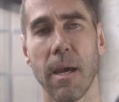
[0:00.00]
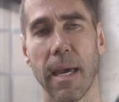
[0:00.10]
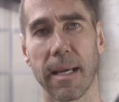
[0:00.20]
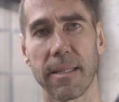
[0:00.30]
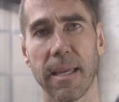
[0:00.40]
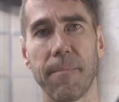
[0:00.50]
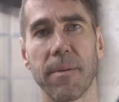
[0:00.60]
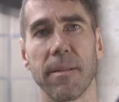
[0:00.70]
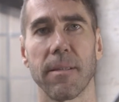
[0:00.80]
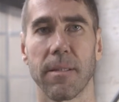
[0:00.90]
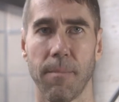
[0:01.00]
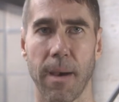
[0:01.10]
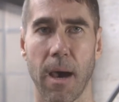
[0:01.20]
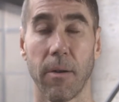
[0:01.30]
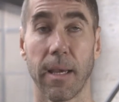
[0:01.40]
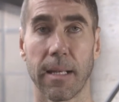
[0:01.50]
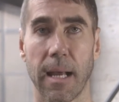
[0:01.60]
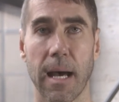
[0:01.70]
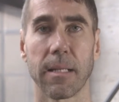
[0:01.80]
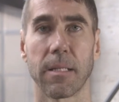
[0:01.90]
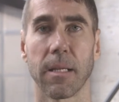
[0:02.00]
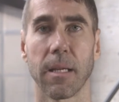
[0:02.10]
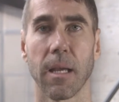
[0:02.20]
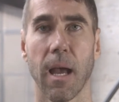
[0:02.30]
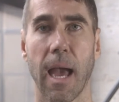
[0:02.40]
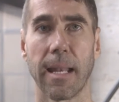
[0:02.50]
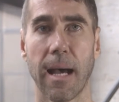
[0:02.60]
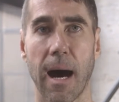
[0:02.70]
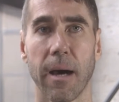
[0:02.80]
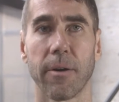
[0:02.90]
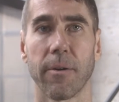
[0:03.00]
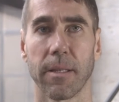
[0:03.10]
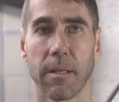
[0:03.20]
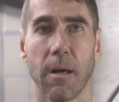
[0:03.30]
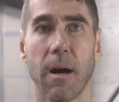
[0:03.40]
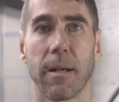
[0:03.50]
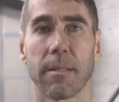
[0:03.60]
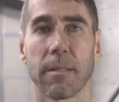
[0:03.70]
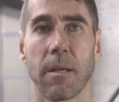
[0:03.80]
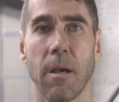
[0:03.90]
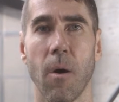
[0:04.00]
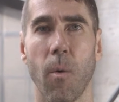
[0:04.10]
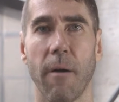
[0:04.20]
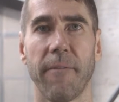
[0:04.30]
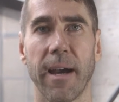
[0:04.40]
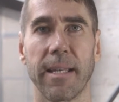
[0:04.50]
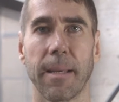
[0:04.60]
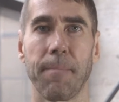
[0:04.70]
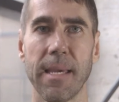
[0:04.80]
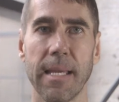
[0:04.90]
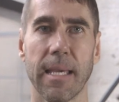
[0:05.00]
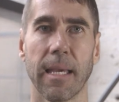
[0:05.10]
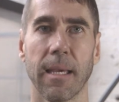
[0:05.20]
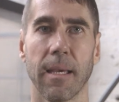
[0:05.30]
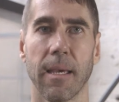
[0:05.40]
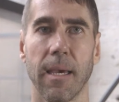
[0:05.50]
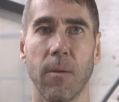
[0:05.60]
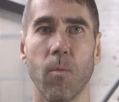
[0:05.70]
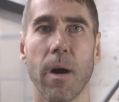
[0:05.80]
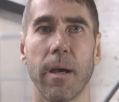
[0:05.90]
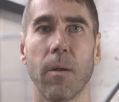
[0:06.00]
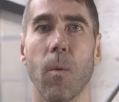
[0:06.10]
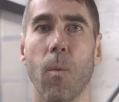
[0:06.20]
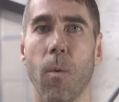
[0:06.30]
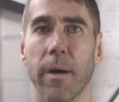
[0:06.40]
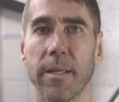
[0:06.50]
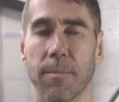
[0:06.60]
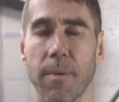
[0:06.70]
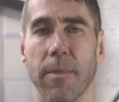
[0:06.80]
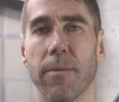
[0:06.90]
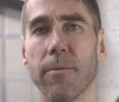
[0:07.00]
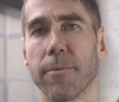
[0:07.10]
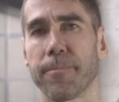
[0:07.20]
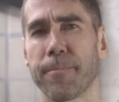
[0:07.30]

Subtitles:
Acceptance is about acknowledging and honoring the loss while finding meaning in what one has been through.